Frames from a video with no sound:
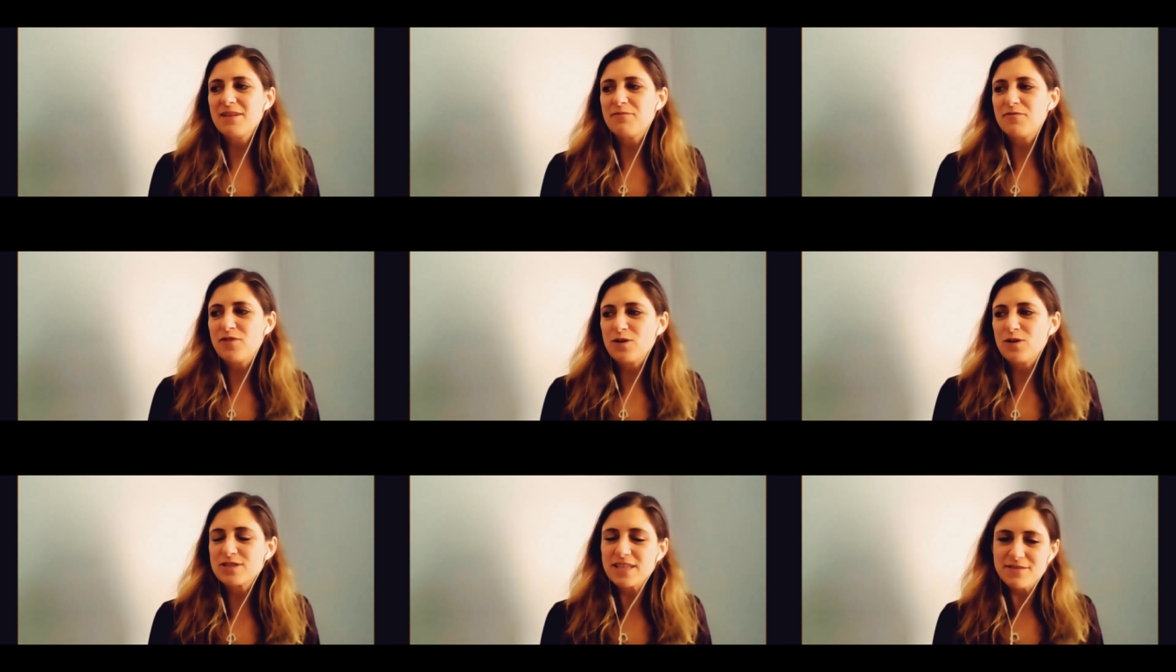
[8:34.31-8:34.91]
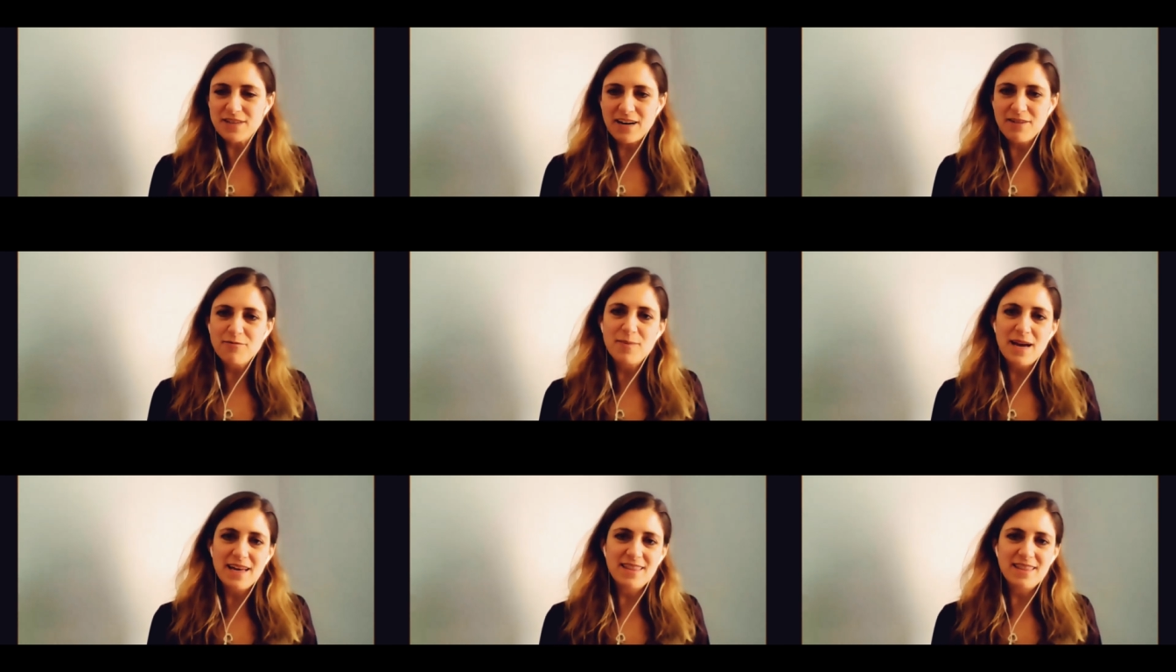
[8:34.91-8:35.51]
folks have kind of
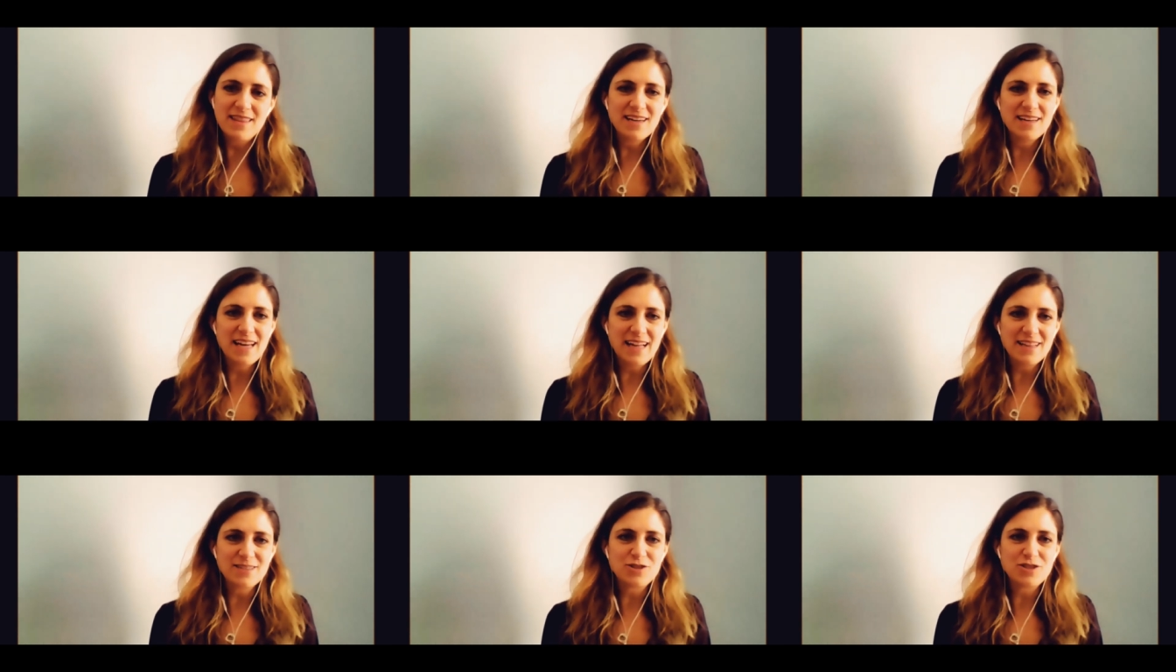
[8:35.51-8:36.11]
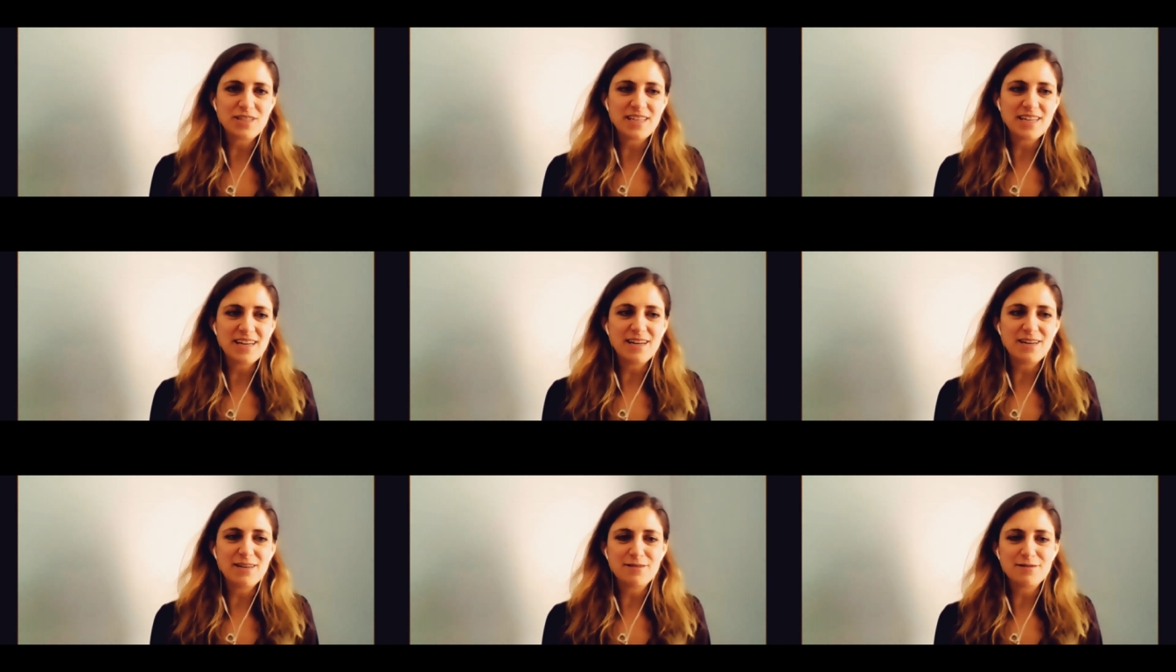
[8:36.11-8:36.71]
made the analogy
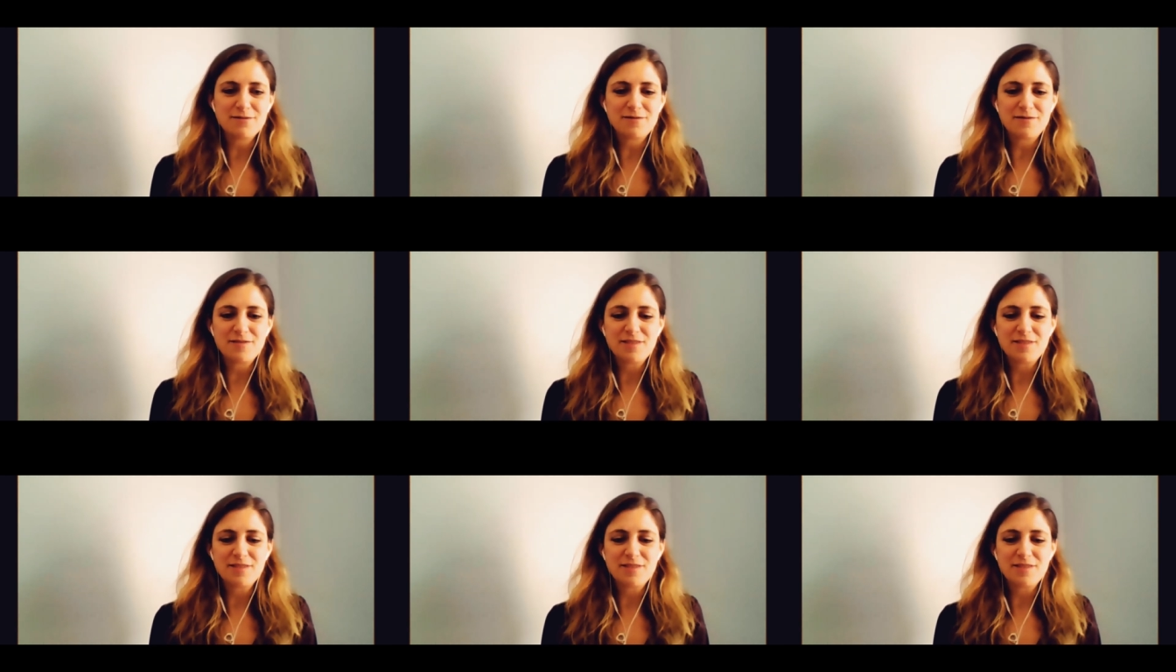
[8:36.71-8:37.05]
of